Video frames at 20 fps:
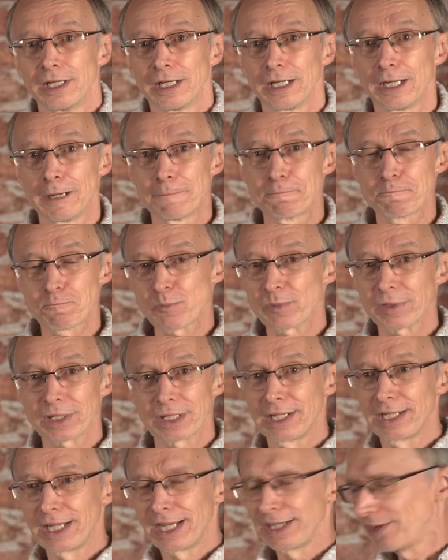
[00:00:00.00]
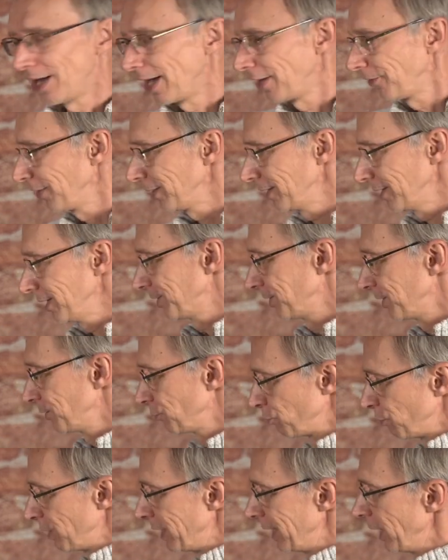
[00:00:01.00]
And I think this is
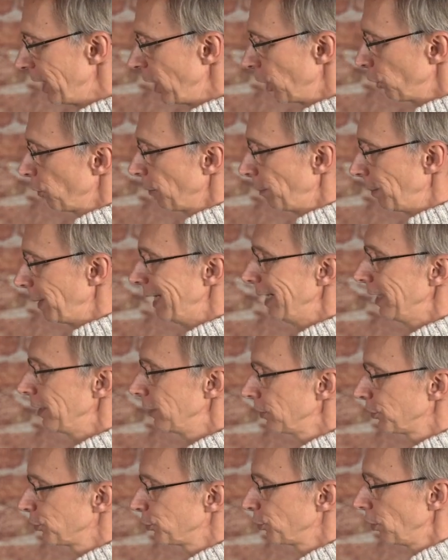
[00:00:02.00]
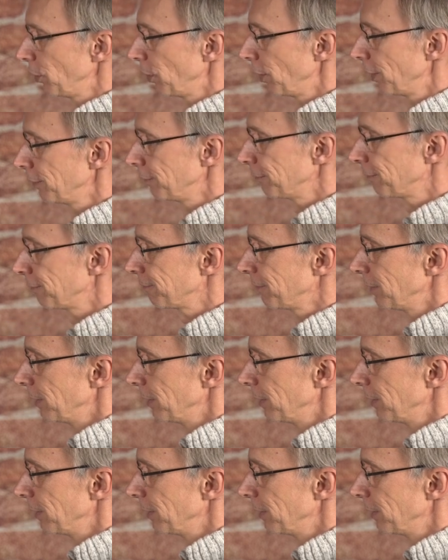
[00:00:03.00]
really going to appeal to a lot of